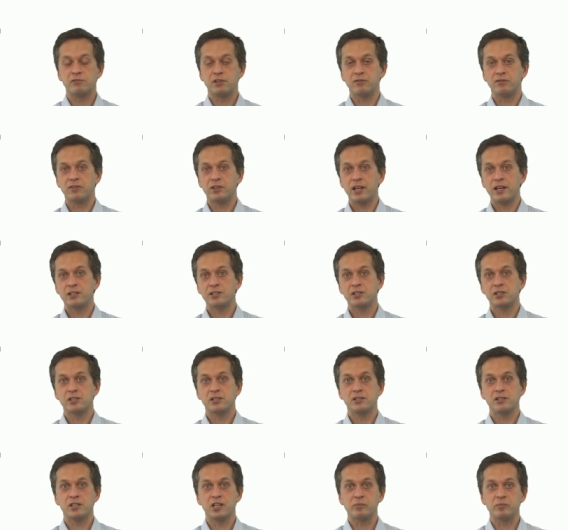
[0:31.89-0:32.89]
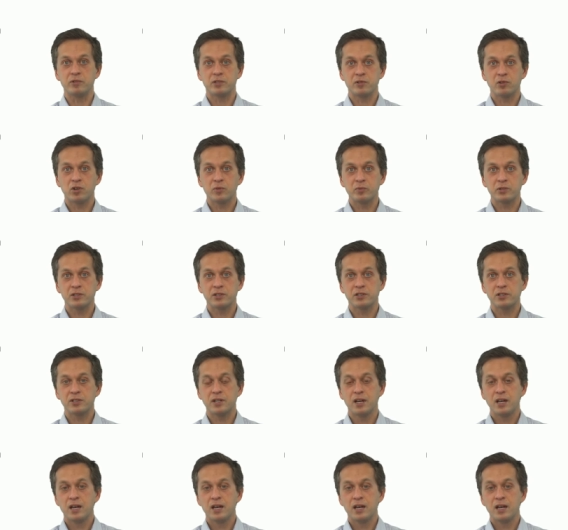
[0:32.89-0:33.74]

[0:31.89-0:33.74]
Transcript: reflection, absorption,